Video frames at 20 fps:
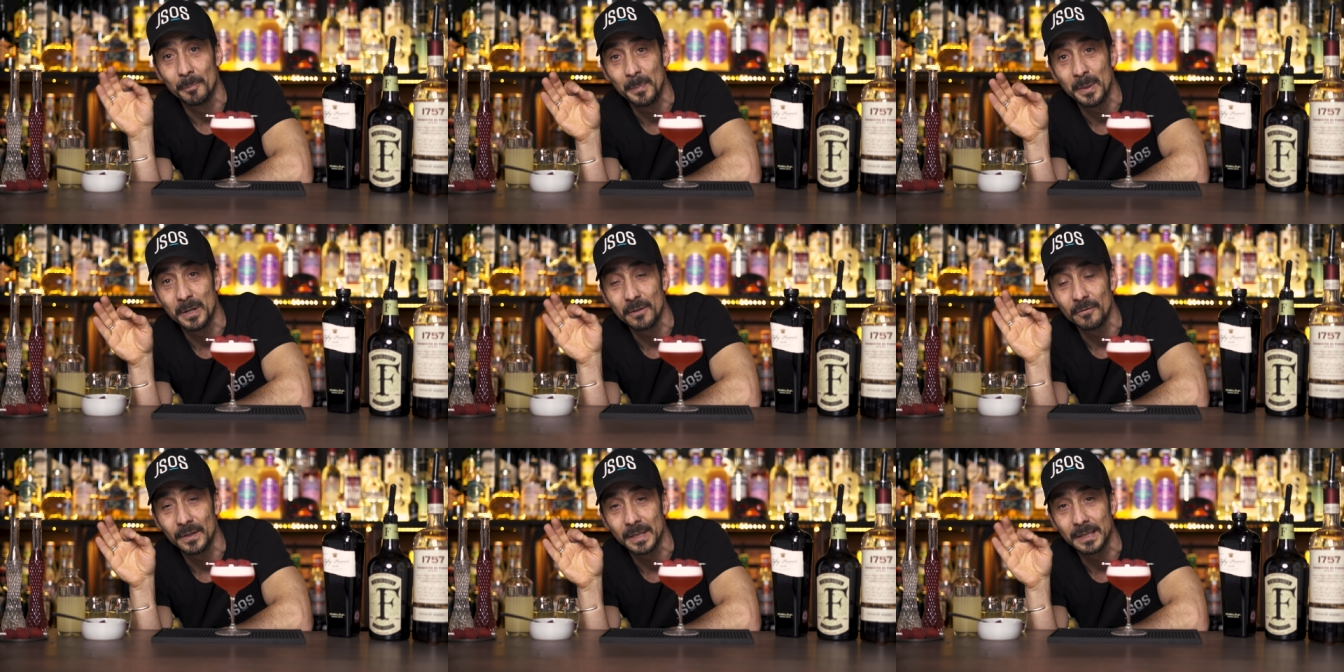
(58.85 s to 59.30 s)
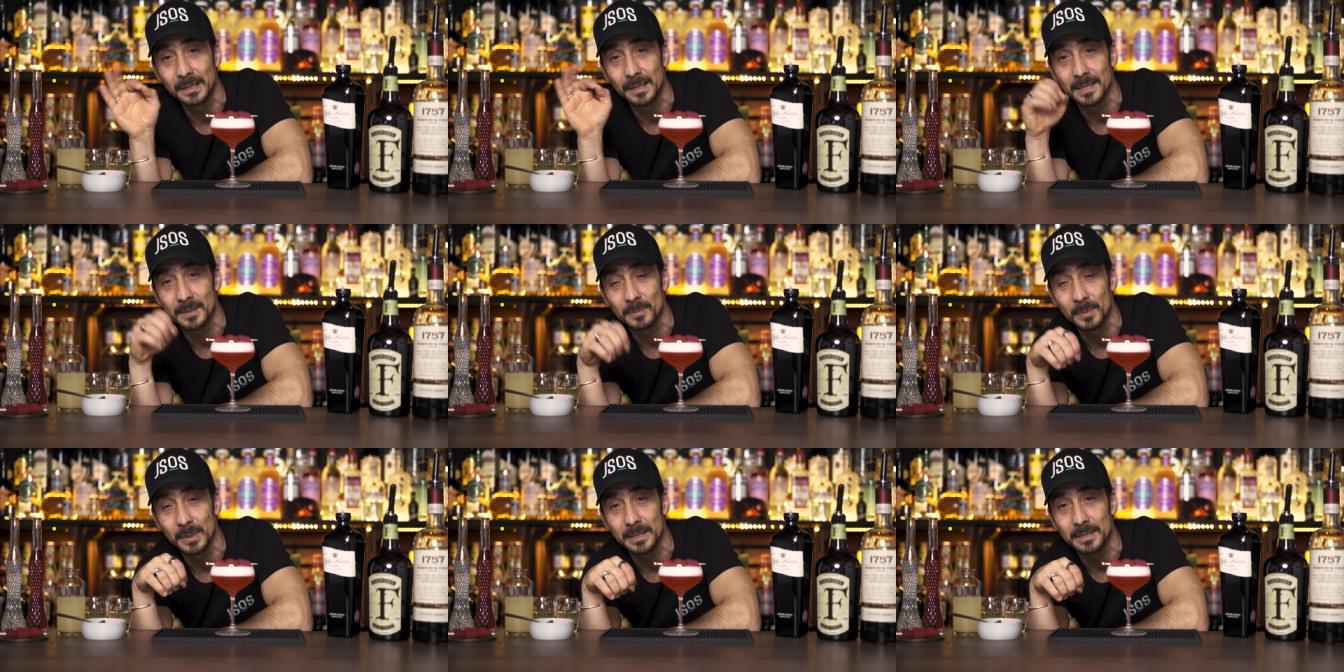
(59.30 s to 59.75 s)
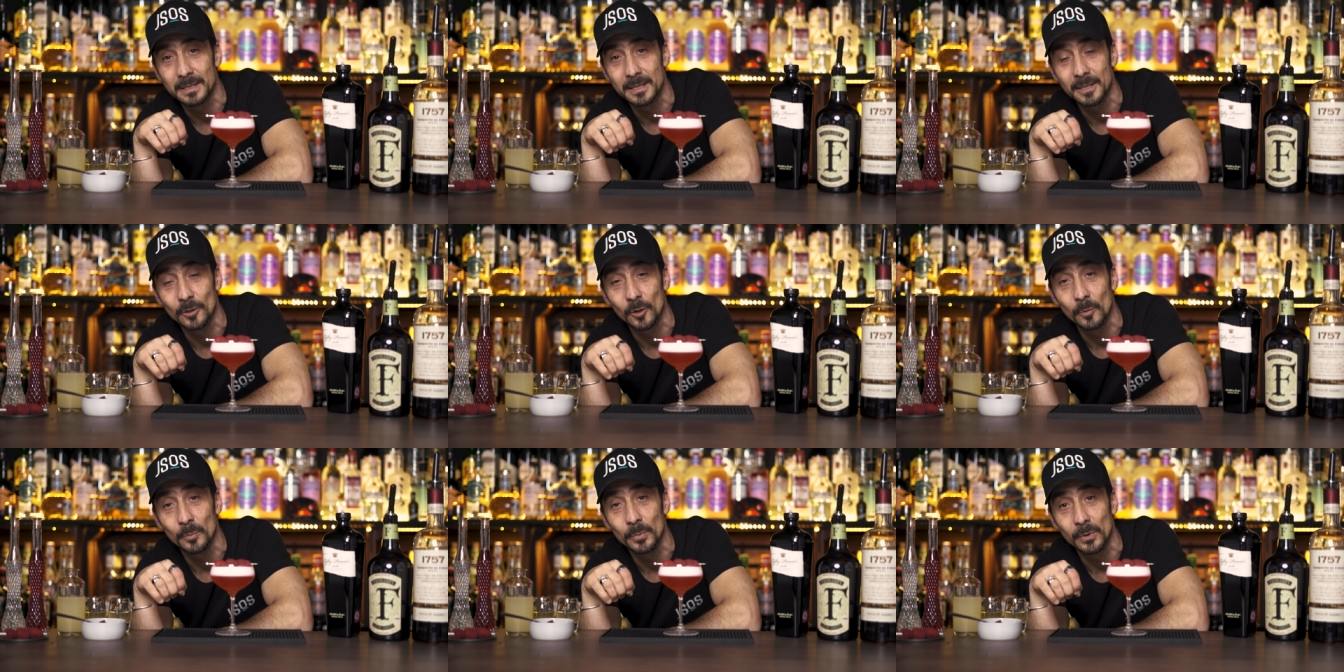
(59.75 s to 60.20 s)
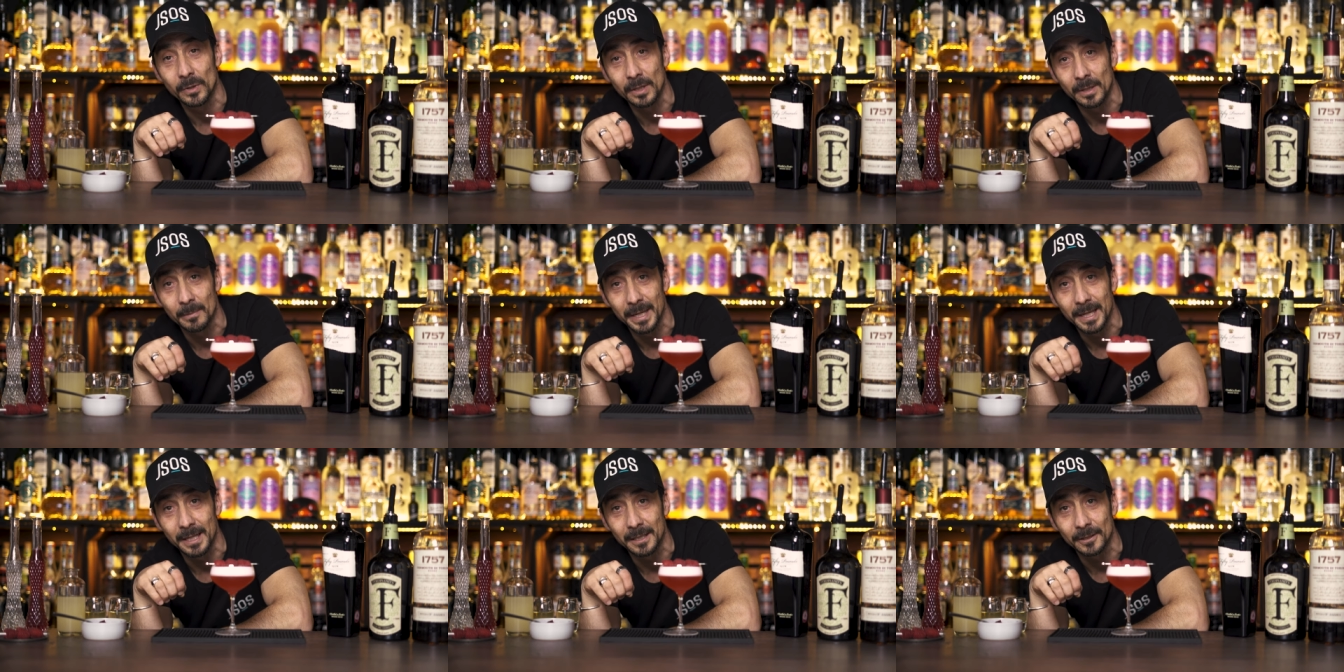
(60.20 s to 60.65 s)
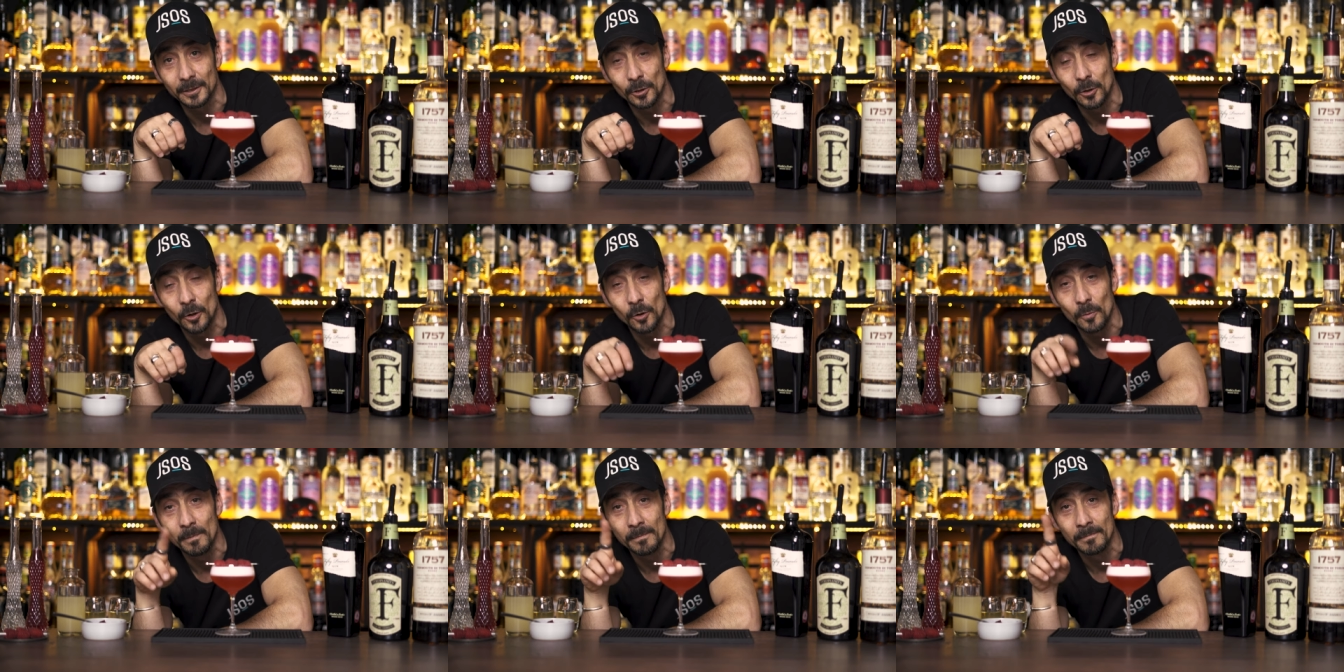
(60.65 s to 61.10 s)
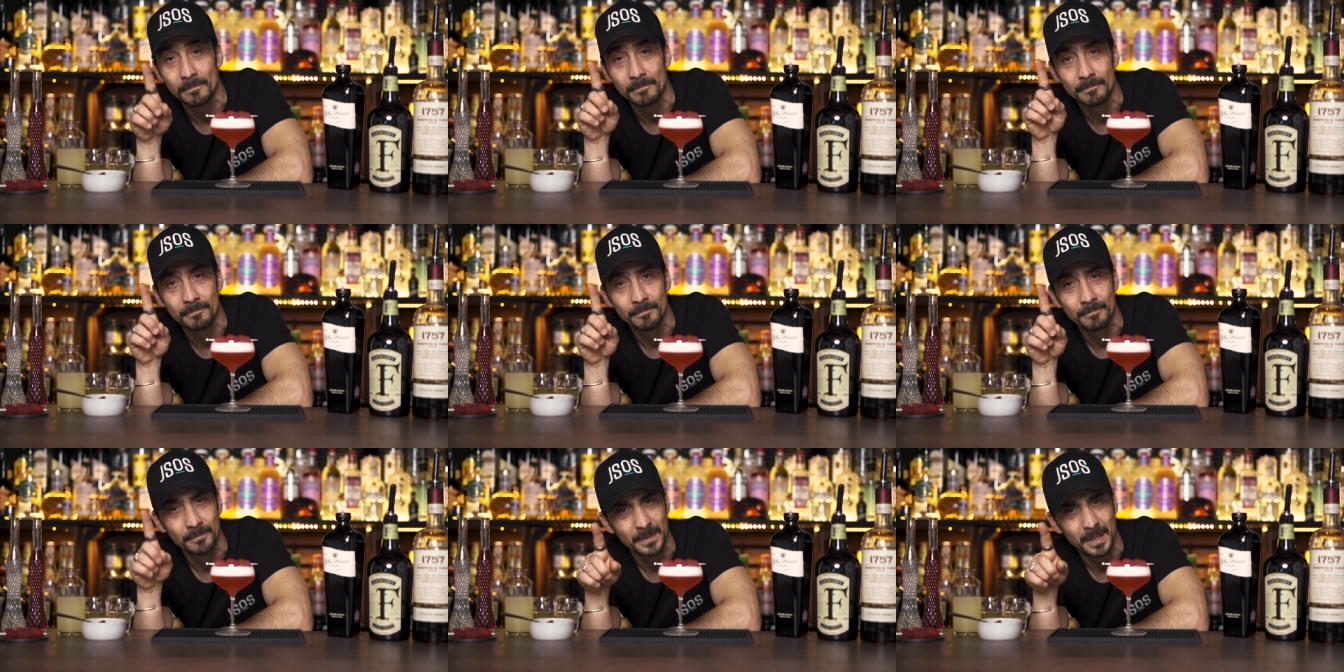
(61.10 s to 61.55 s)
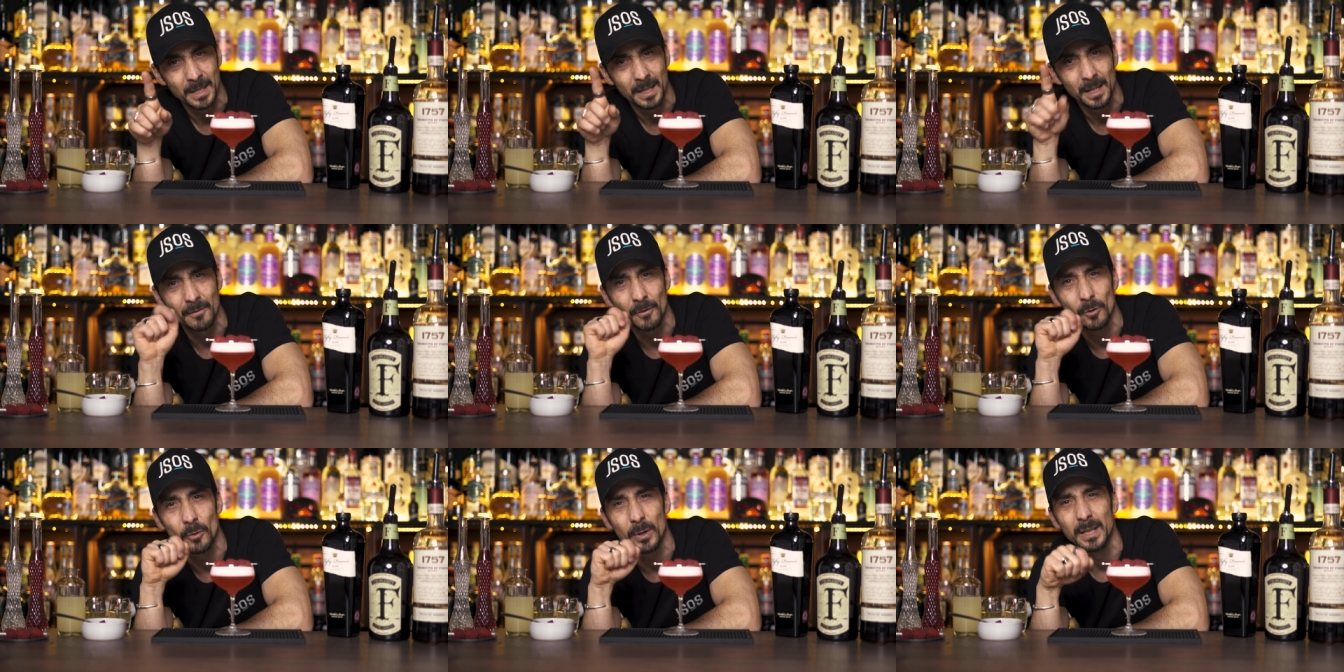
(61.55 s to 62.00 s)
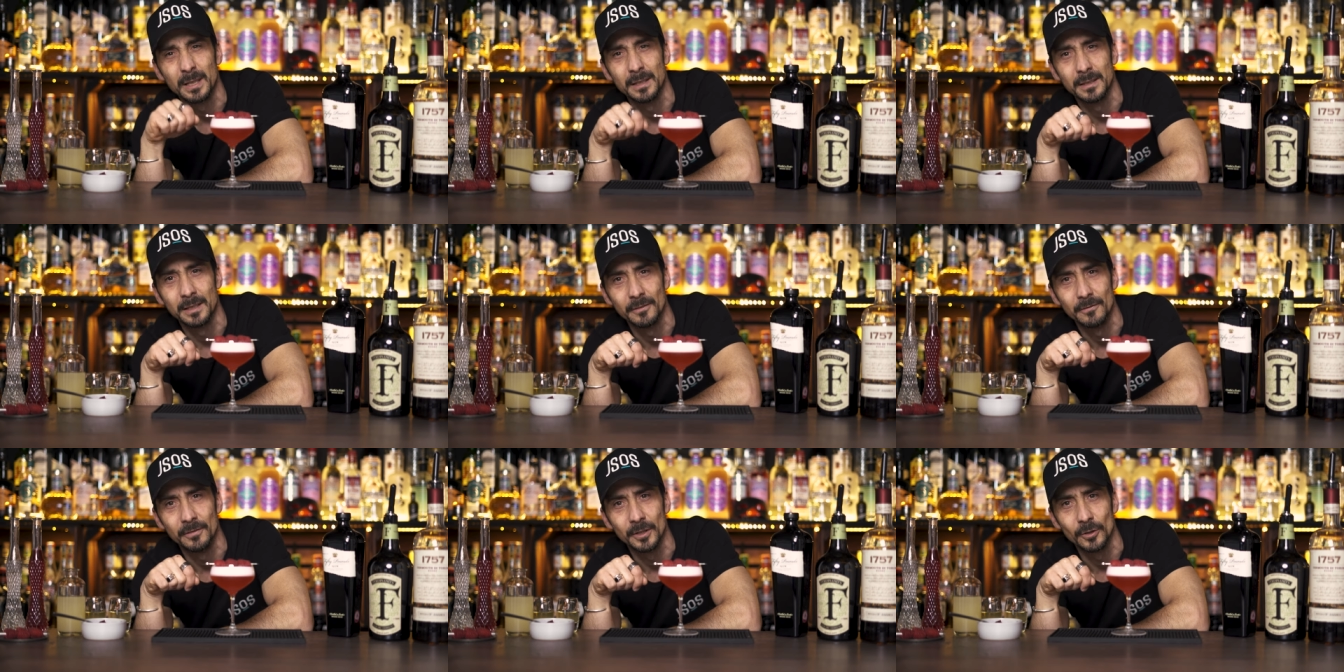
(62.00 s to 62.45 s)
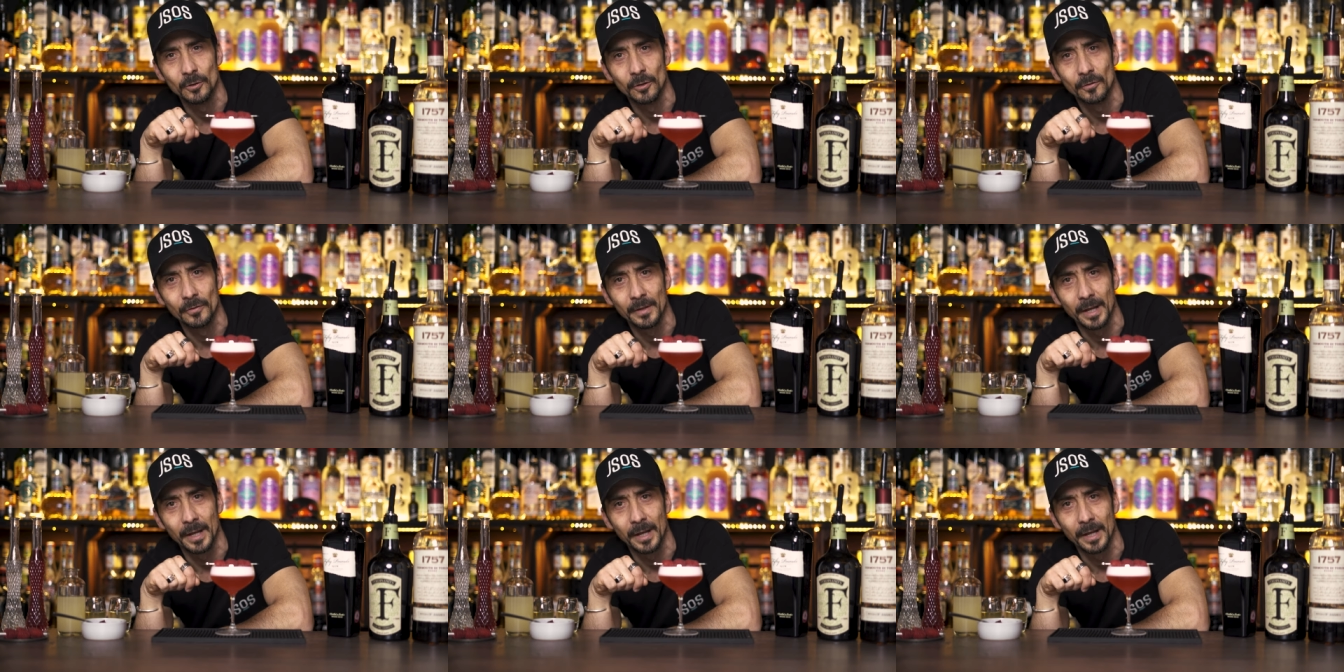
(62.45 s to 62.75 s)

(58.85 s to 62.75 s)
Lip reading: perfect raspberry syrup you can make at home. I've already did video on